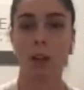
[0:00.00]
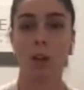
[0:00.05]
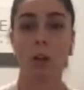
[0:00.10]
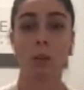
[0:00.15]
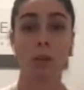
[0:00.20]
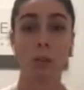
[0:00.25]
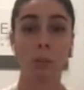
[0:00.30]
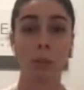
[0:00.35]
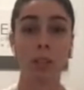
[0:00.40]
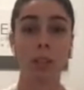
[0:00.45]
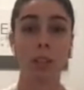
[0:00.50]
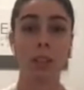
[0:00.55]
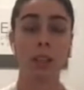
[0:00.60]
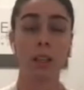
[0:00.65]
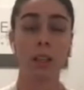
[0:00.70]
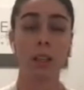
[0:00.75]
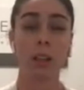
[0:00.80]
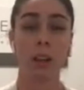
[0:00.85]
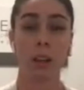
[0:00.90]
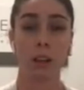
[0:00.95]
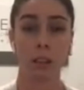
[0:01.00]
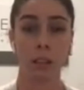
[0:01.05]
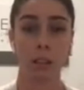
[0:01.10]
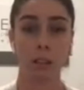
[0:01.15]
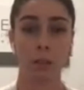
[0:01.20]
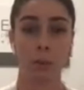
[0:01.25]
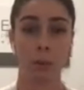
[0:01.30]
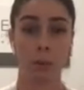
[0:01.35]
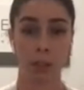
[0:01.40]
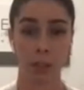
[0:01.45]
or being inactive
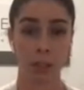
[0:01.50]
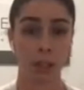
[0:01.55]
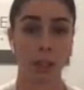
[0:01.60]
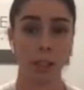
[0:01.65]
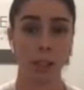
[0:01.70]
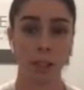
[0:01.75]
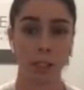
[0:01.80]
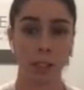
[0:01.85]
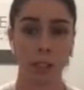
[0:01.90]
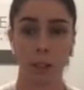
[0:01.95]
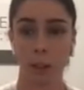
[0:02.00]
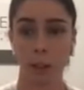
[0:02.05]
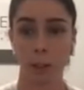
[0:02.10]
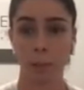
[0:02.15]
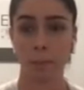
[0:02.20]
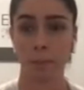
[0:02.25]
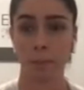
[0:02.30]
or sedentary.